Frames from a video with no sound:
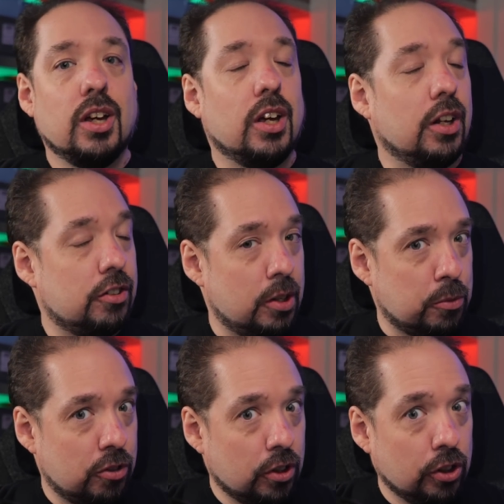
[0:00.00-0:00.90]
It
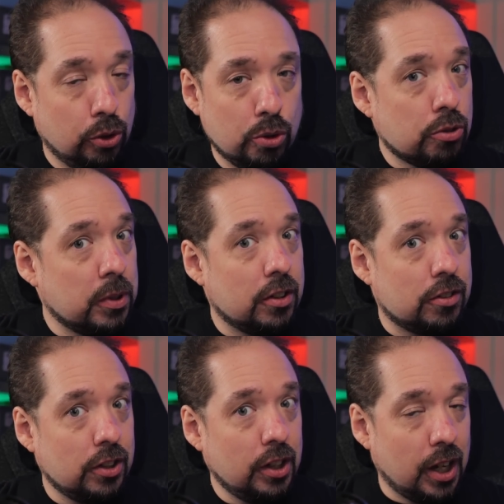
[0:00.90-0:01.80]
accepts
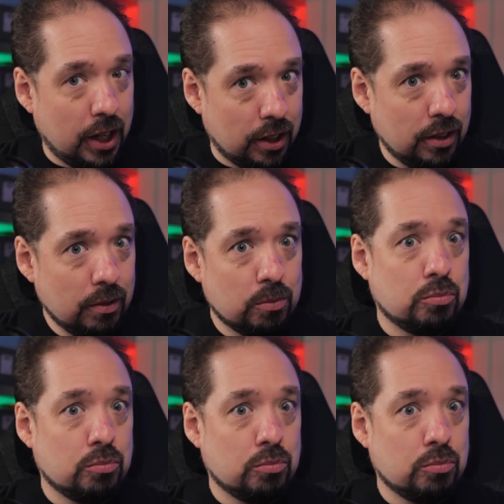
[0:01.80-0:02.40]
USB-C in,